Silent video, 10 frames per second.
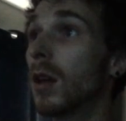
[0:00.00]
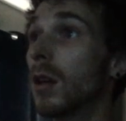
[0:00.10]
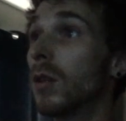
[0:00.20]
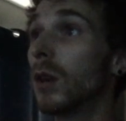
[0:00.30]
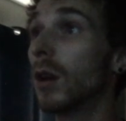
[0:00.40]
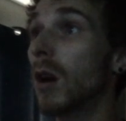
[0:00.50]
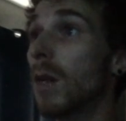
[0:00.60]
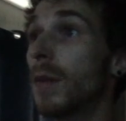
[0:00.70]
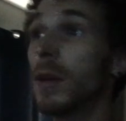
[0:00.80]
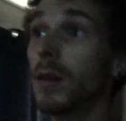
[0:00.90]
you can
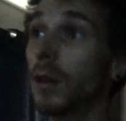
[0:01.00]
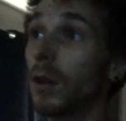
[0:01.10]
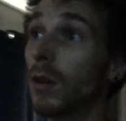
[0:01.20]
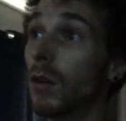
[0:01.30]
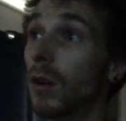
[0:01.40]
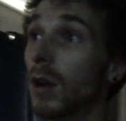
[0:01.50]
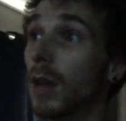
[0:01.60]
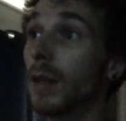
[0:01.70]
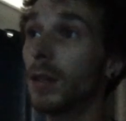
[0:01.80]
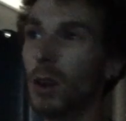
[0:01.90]
copy it, I
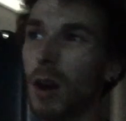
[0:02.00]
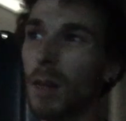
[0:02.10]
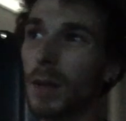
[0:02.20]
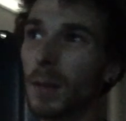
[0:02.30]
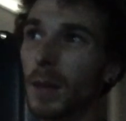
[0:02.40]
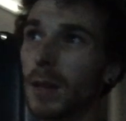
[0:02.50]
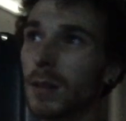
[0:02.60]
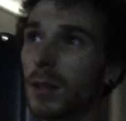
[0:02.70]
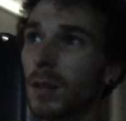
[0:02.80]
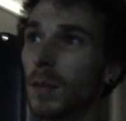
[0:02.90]
like to copy and paste
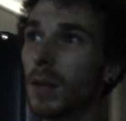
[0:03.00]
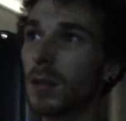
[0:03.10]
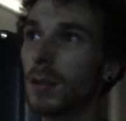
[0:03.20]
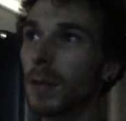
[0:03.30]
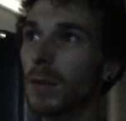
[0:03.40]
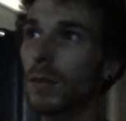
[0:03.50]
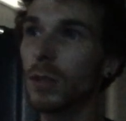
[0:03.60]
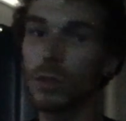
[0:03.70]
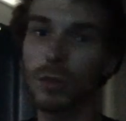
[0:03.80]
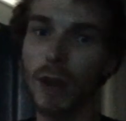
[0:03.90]
it because sometimes if you
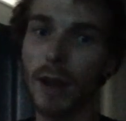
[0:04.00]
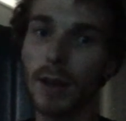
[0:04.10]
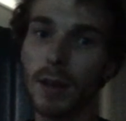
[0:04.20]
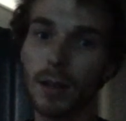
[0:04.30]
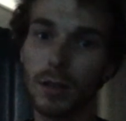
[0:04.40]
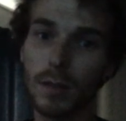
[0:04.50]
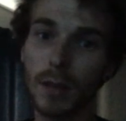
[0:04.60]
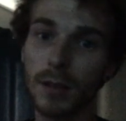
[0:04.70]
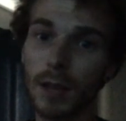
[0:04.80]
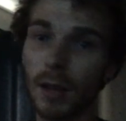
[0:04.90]
just drag it, it just makes
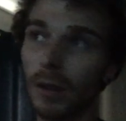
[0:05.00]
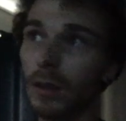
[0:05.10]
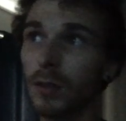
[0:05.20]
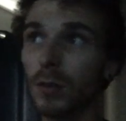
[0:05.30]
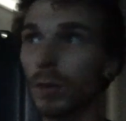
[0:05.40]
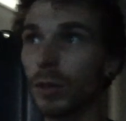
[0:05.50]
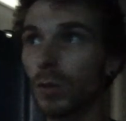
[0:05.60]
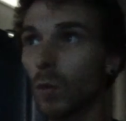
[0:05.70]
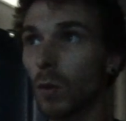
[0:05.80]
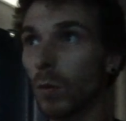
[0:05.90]
the alias, which won't